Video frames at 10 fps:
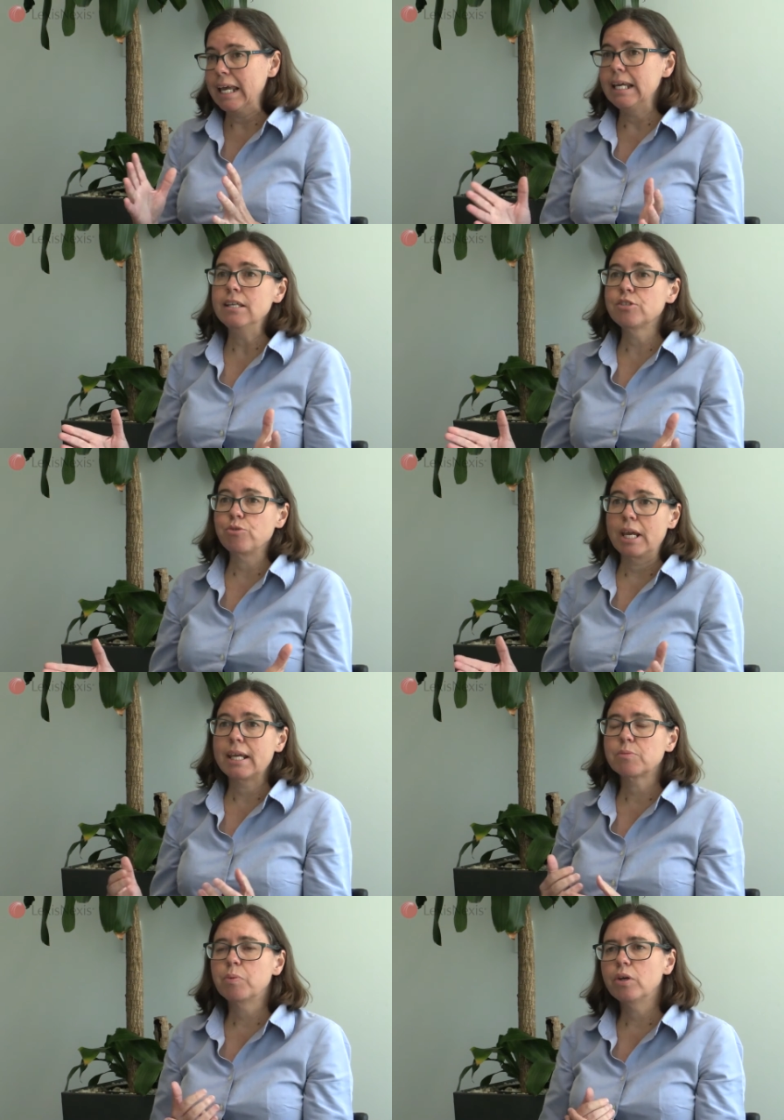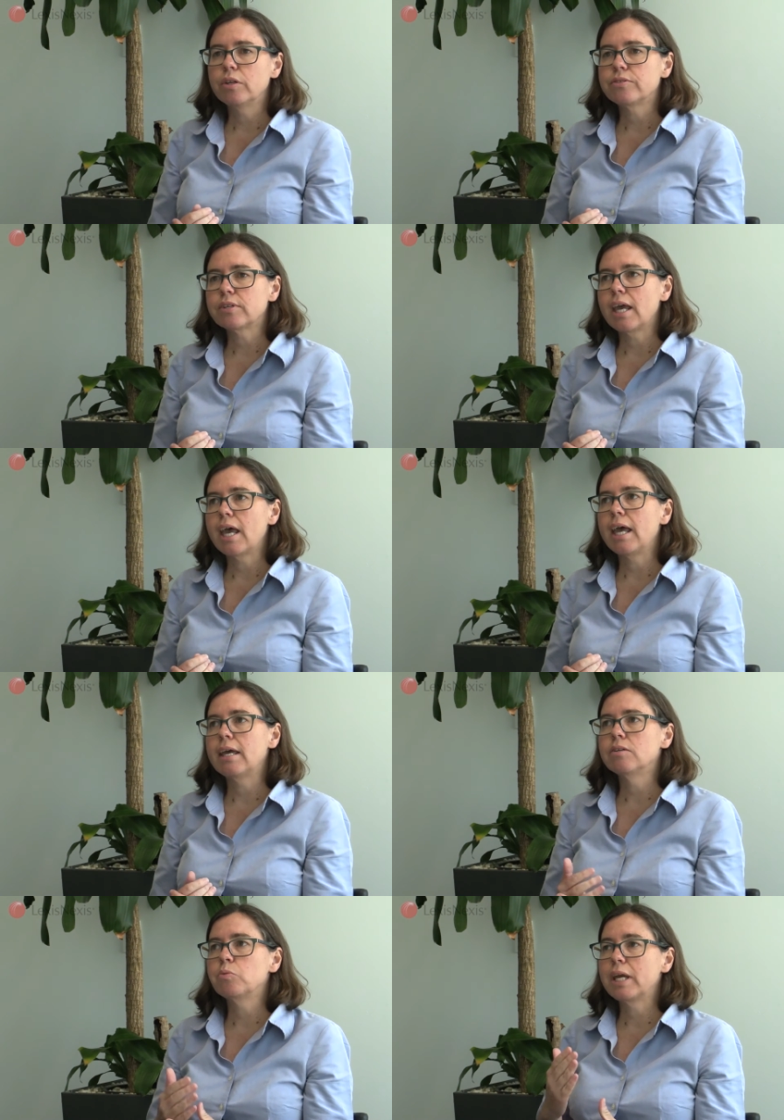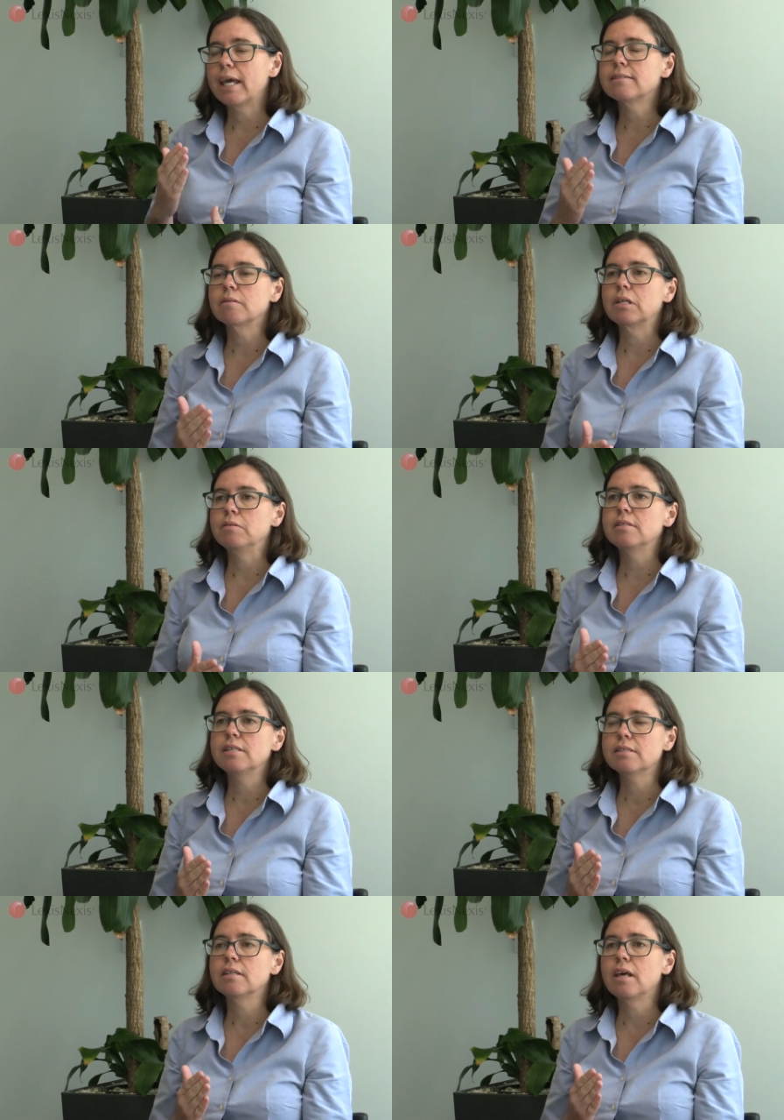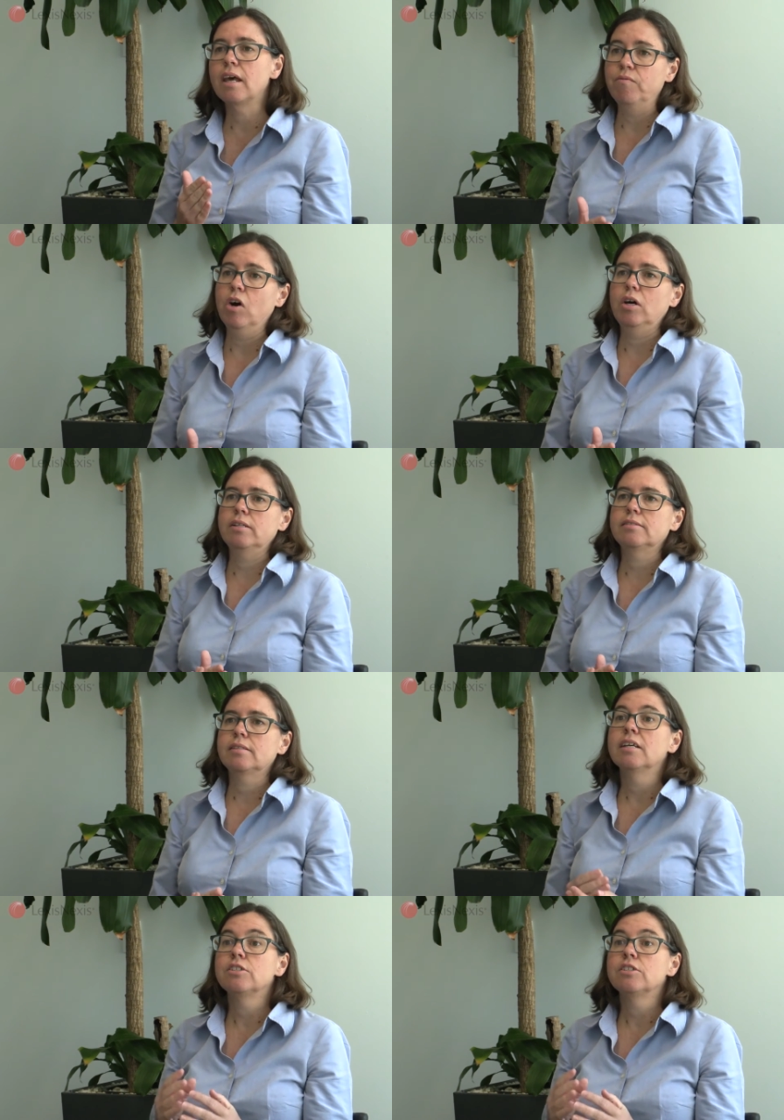industry experts and we had some consistent advice.